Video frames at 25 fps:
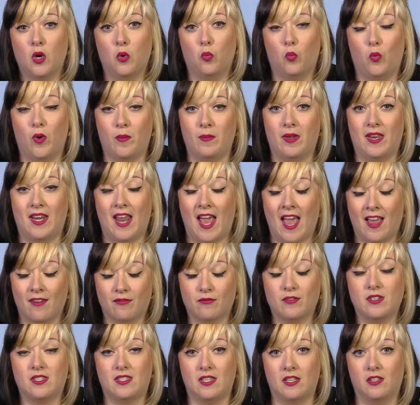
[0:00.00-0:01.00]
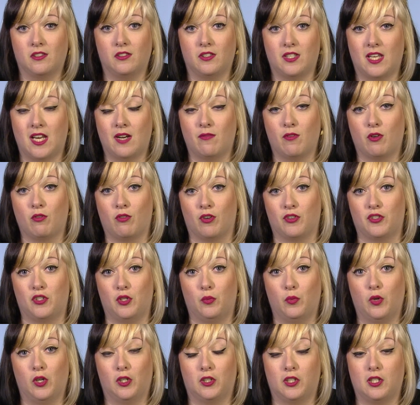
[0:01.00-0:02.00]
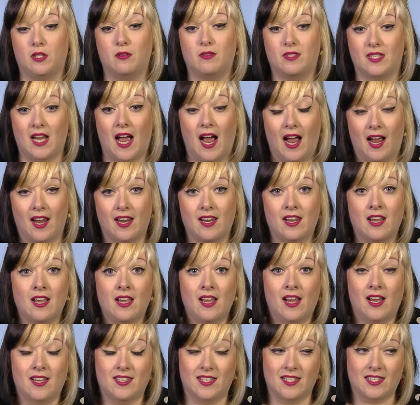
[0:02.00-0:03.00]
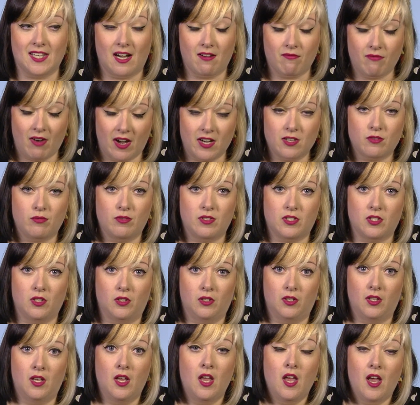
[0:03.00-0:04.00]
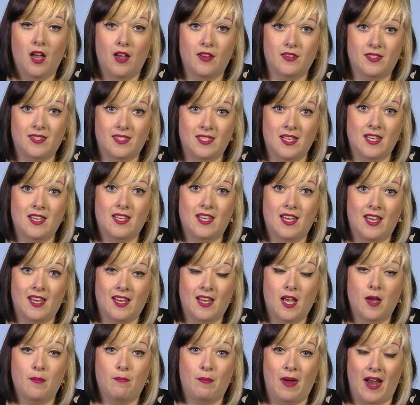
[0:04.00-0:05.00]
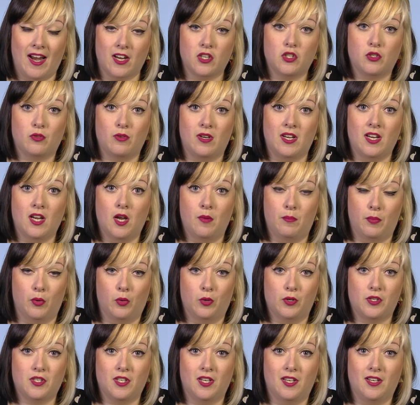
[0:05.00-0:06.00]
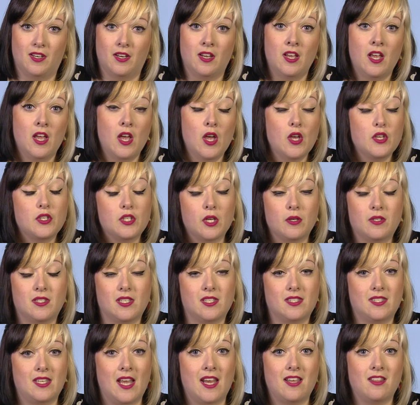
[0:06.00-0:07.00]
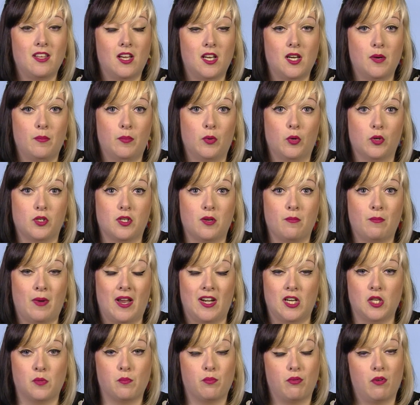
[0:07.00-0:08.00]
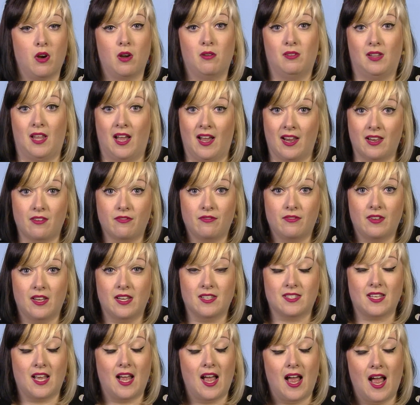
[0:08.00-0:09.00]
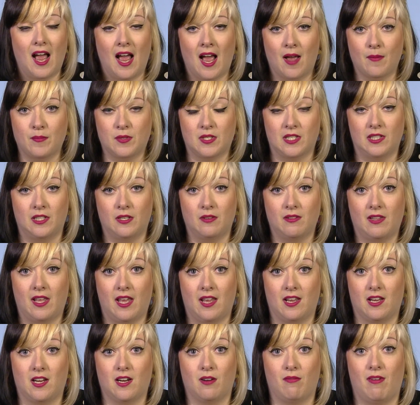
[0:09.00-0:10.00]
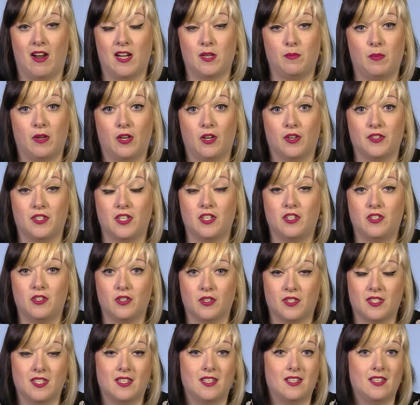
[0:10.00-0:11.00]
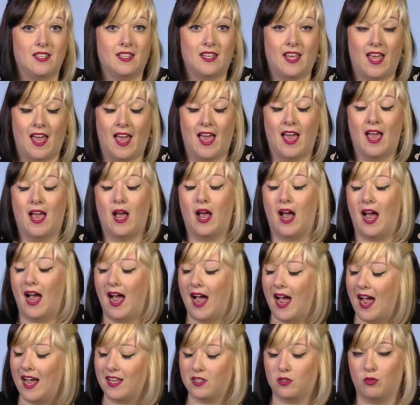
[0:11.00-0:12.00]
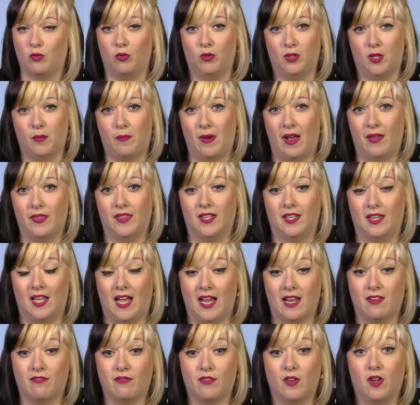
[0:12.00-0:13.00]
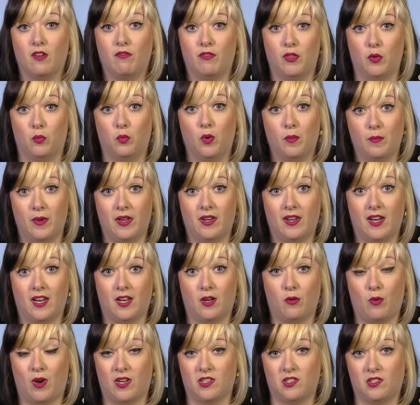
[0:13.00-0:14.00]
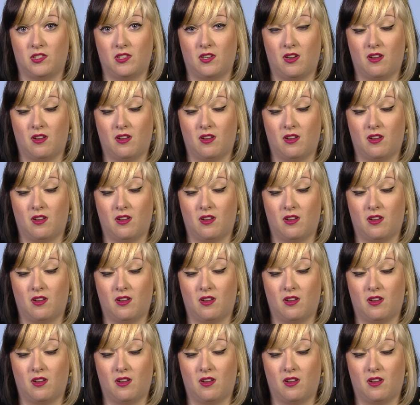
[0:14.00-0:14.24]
women every single year across the world who die as a direct result of seeking a backstreet abortion. So to say that an abortion ban is pro-life is absolutely incorrect, because it doesn't care at all about the life of the woman in question.